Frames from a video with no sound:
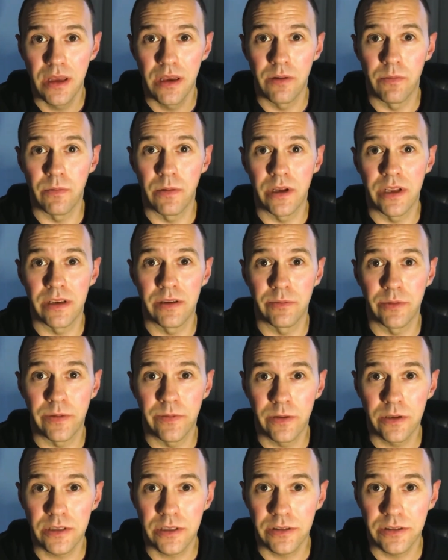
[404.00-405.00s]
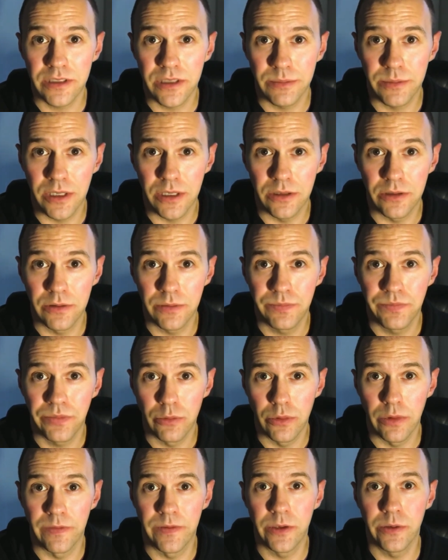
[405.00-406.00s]
When we first learn something new,
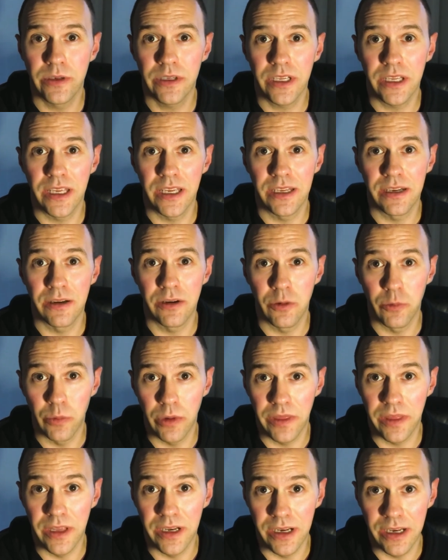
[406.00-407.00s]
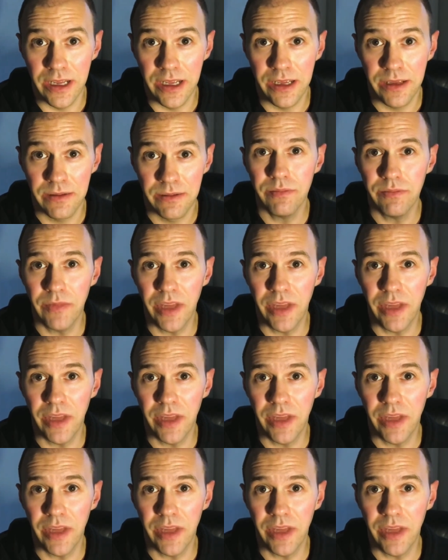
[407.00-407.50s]
review it again within a day.